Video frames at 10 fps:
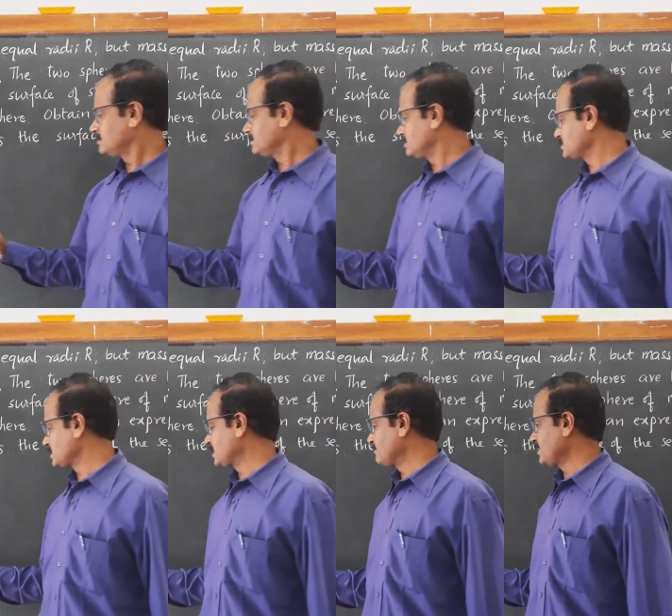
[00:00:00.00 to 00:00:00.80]
The
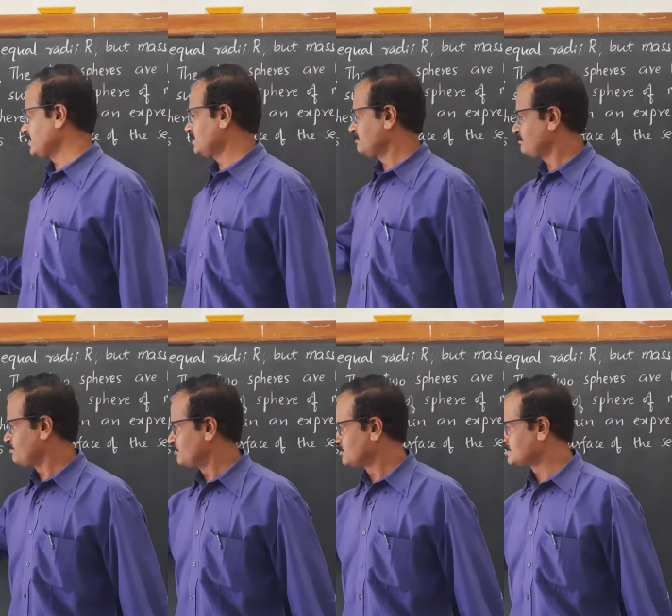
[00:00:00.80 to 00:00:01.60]
second planet
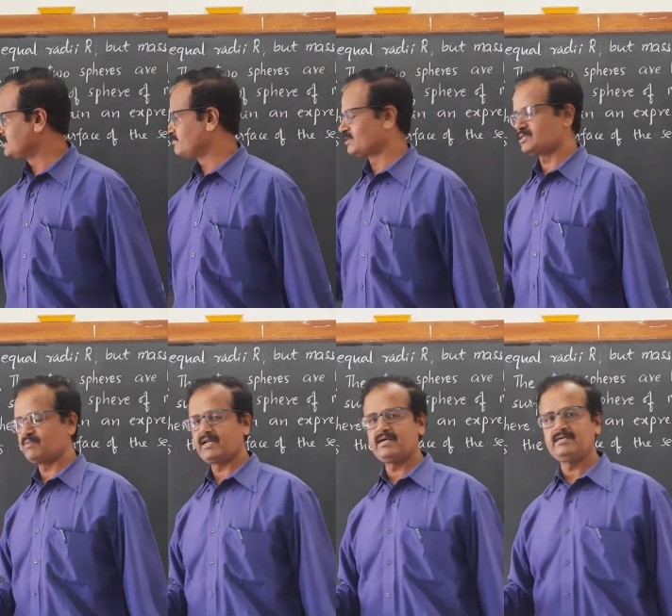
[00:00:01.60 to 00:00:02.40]
pulls the first
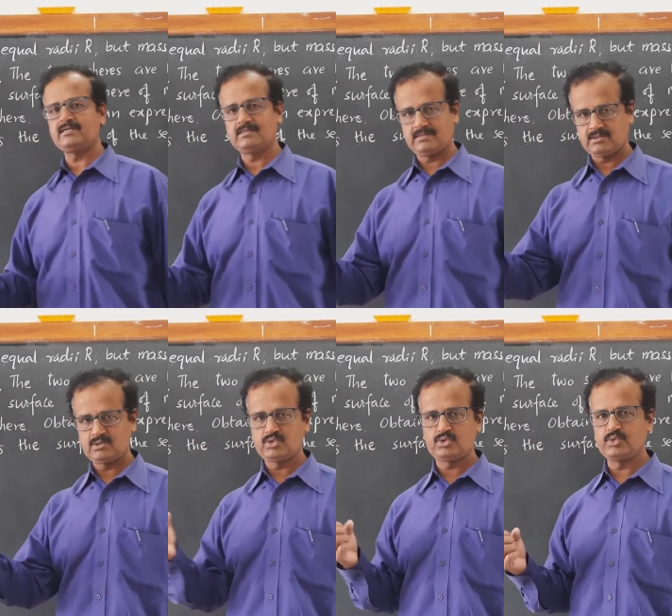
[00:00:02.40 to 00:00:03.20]
planet
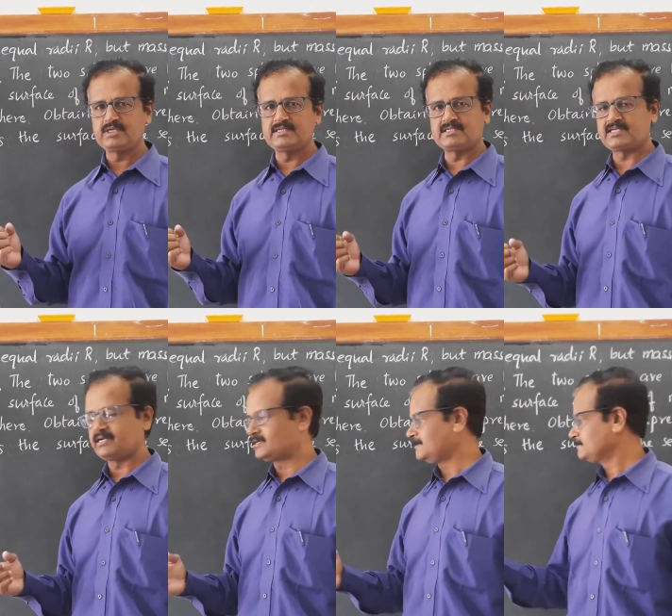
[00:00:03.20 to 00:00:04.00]
towards its
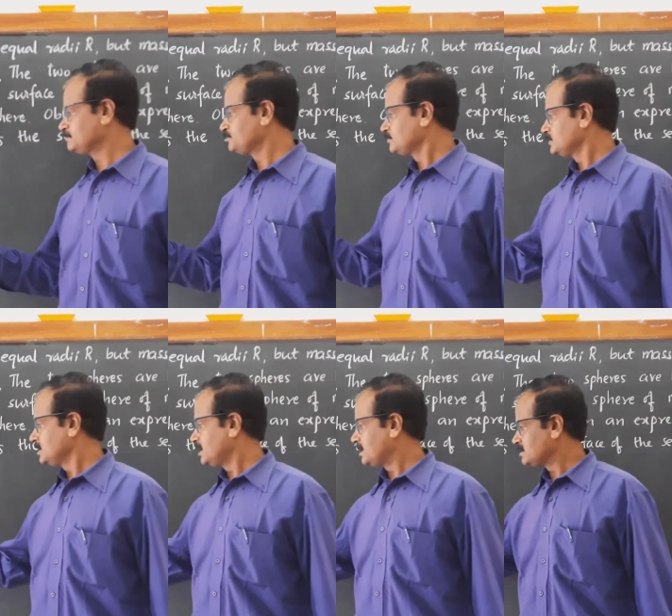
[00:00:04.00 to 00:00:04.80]
center.
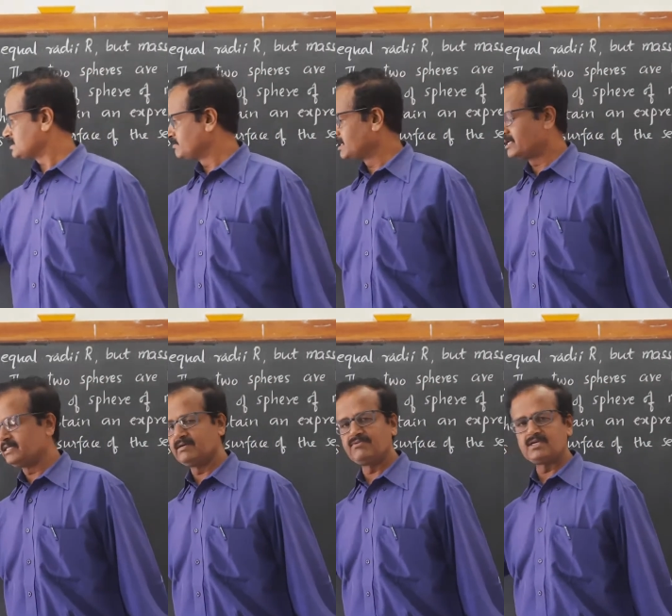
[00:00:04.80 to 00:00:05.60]
Similarly,
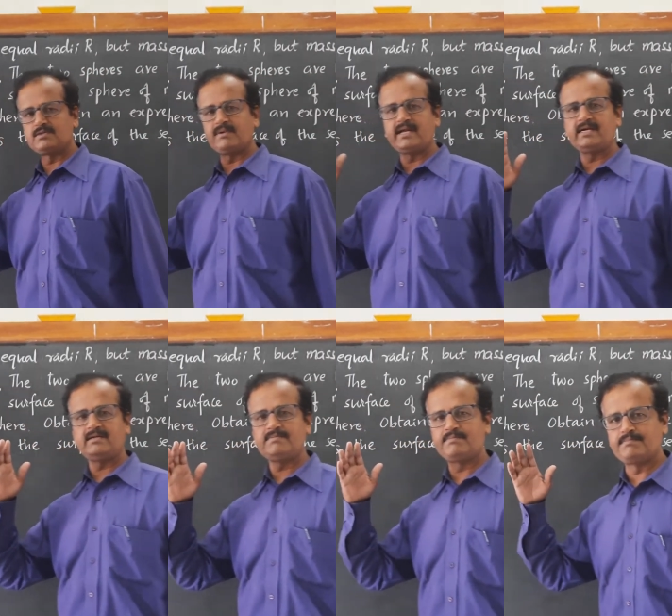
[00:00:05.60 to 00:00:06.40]
the first
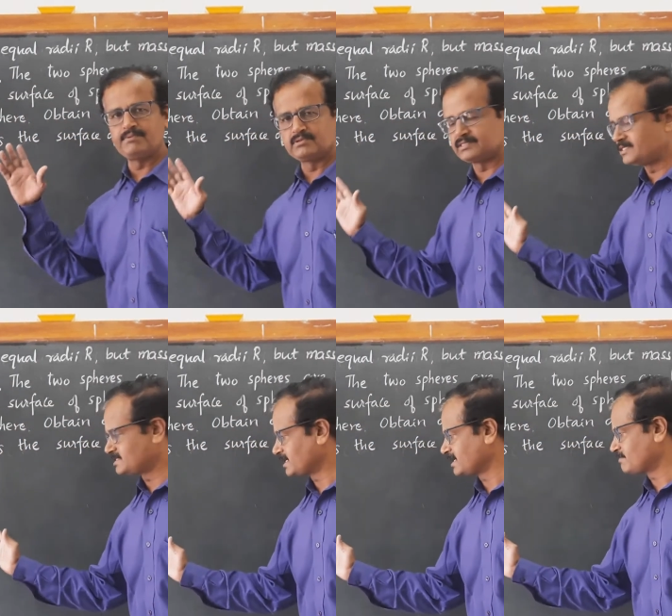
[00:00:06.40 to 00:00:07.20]
planet pulls the
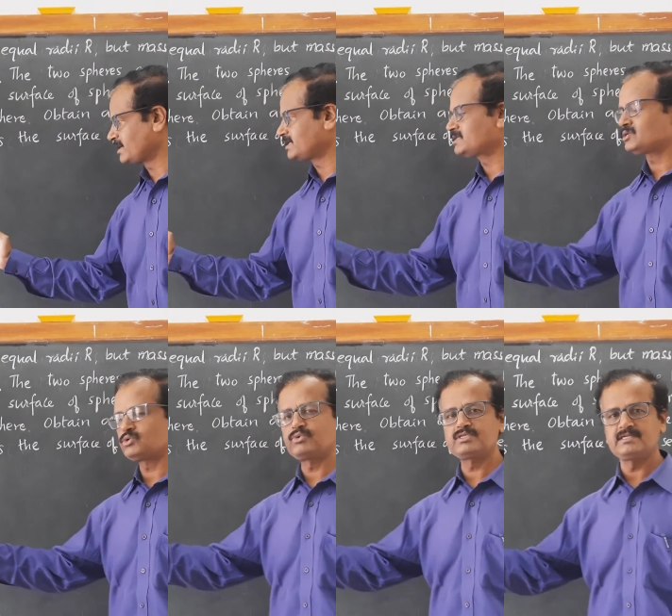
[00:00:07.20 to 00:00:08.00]
second planet
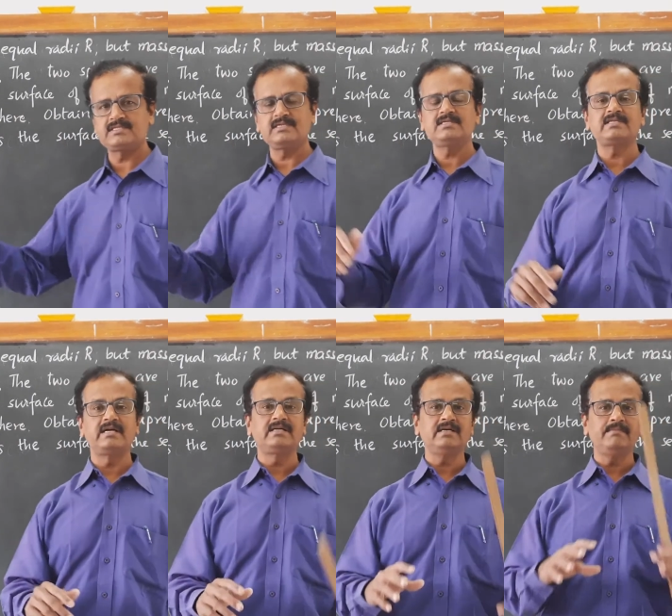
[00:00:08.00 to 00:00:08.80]
towards its
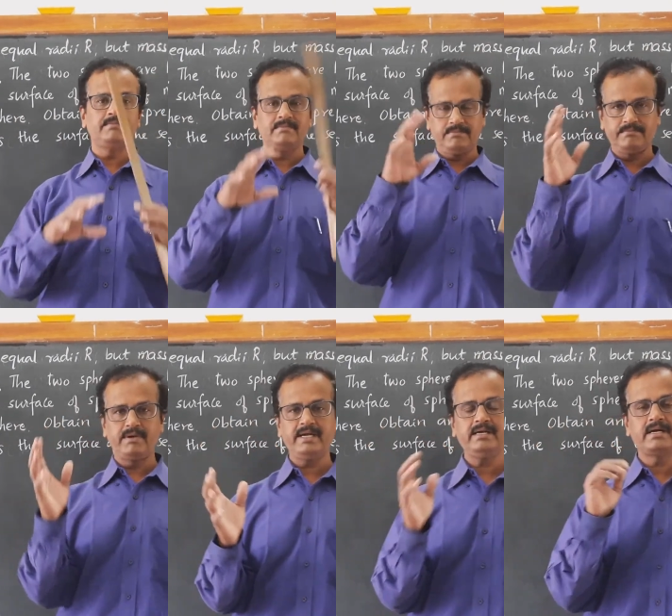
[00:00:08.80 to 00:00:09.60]
center
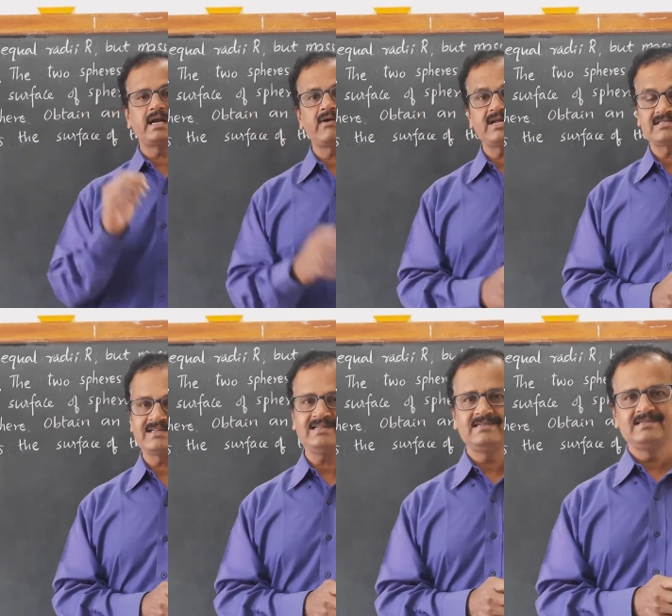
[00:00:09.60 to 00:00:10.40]
by gravitational
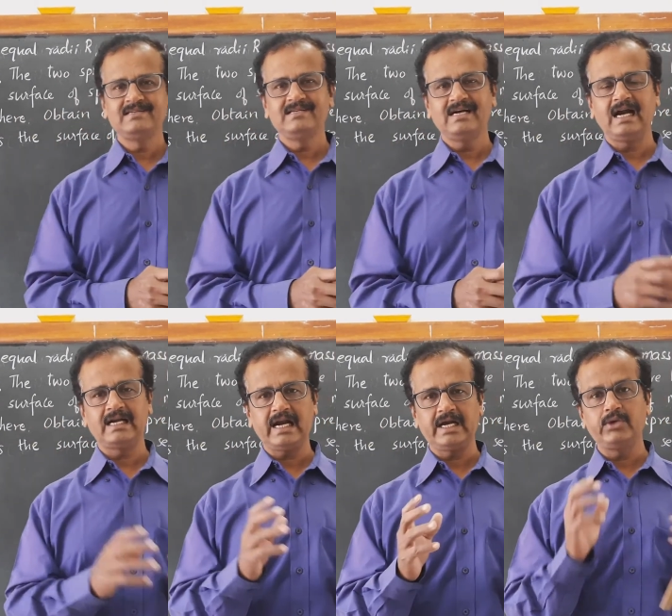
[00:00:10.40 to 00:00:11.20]

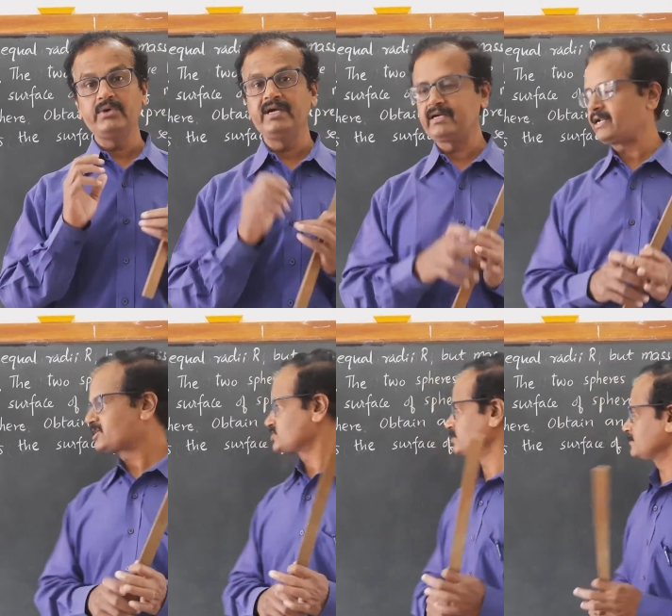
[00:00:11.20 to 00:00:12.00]
attractive interaction.